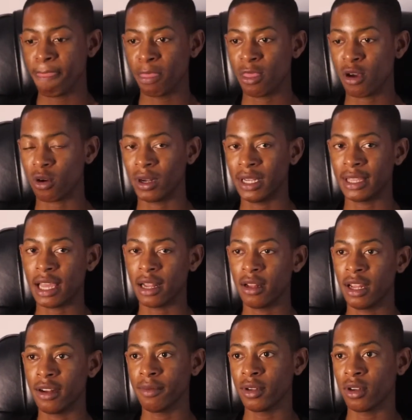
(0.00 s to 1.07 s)
Not only that,
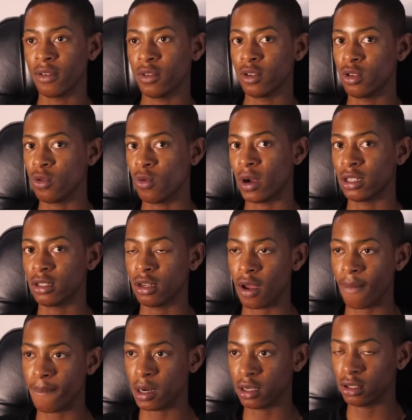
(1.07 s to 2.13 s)
let me know if you do want to
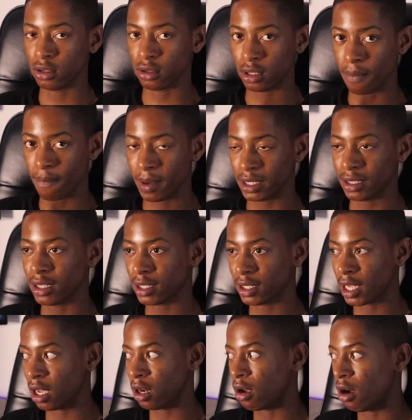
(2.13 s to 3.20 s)
know about, you know, the business
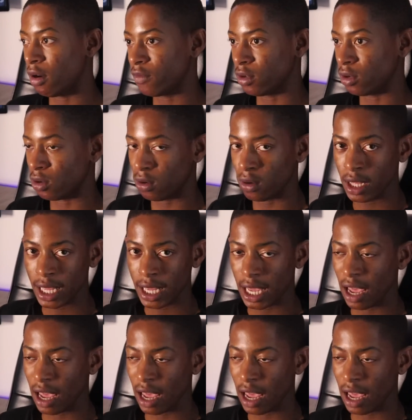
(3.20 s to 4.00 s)
side of, you know,